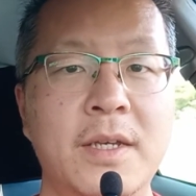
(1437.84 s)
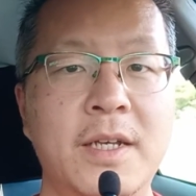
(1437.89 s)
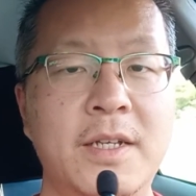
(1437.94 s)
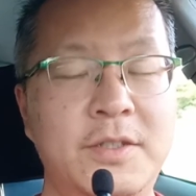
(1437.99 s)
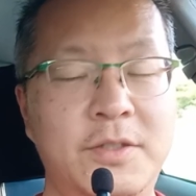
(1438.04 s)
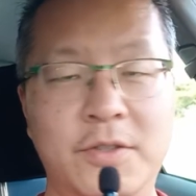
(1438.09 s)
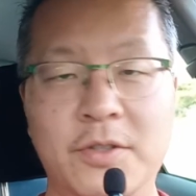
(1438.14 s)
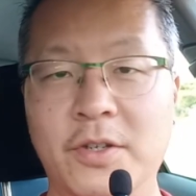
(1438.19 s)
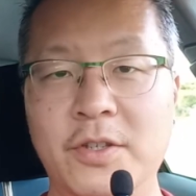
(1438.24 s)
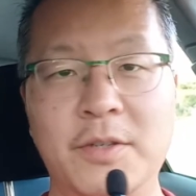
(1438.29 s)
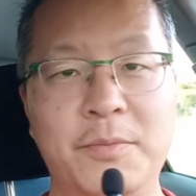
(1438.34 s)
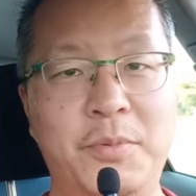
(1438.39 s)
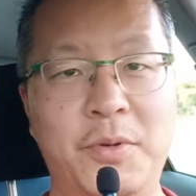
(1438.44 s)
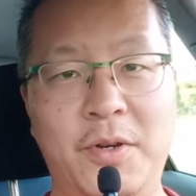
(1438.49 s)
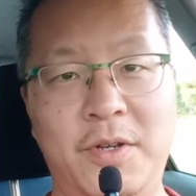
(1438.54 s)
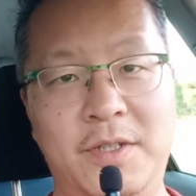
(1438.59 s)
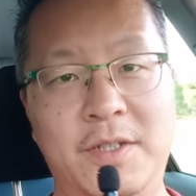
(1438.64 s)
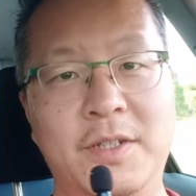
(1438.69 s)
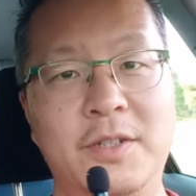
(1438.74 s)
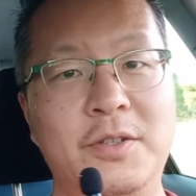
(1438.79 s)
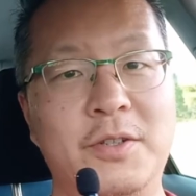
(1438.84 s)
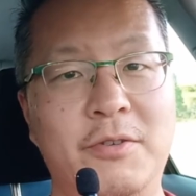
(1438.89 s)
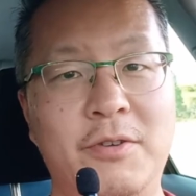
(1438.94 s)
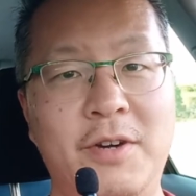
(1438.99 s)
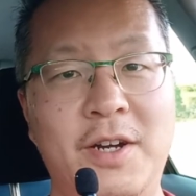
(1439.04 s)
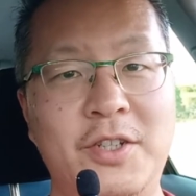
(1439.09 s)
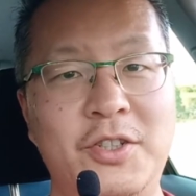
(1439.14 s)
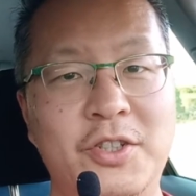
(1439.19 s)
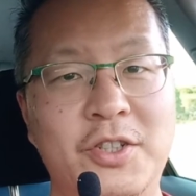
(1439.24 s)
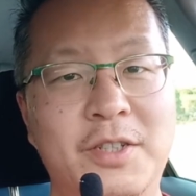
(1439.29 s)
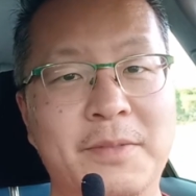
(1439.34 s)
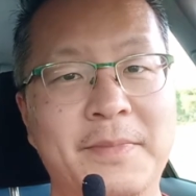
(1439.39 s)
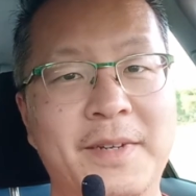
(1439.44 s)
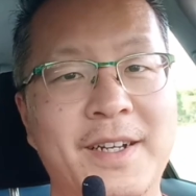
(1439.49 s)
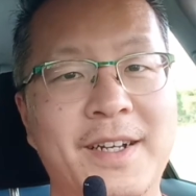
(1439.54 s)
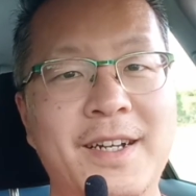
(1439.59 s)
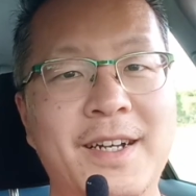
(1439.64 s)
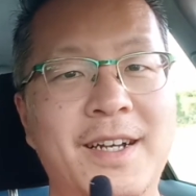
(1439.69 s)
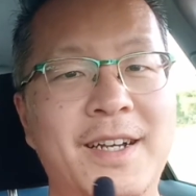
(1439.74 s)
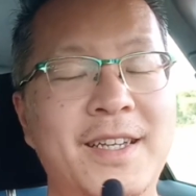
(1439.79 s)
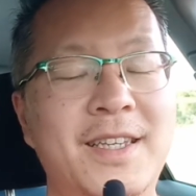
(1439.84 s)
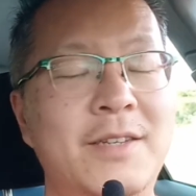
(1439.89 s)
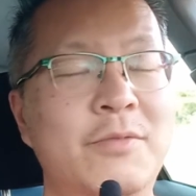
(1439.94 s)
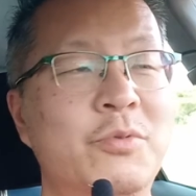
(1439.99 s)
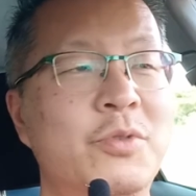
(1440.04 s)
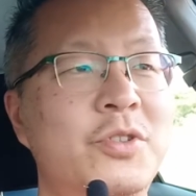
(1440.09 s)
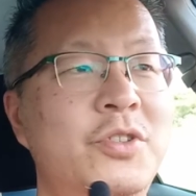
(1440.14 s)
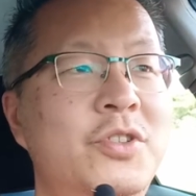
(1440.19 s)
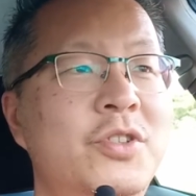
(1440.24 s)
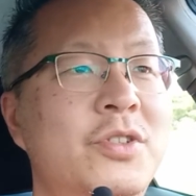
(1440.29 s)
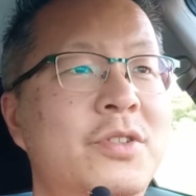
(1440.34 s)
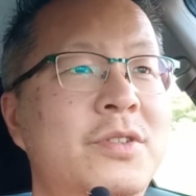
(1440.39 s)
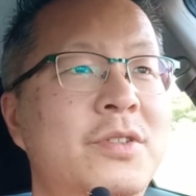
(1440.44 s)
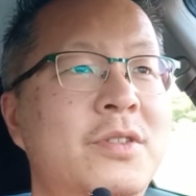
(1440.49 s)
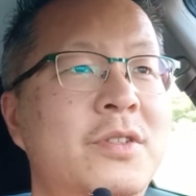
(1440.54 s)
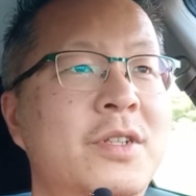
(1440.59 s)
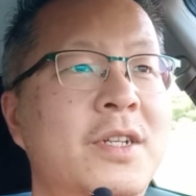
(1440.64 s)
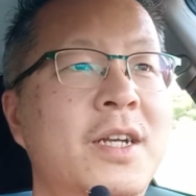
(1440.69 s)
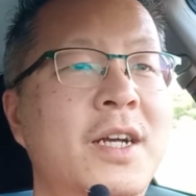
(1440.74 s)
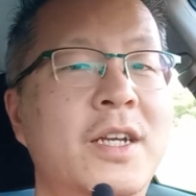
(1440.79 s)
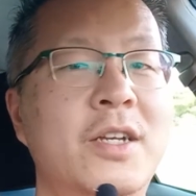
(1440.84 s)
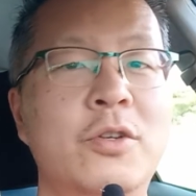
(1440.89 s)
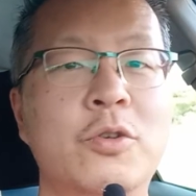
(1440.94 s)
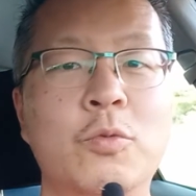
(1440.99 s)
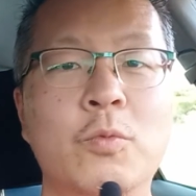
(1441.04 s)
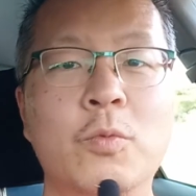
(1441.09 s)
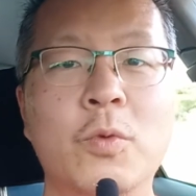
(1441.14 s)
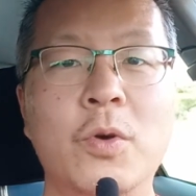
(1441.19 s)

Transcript: is not the person who crashed into my car. He was just the guy who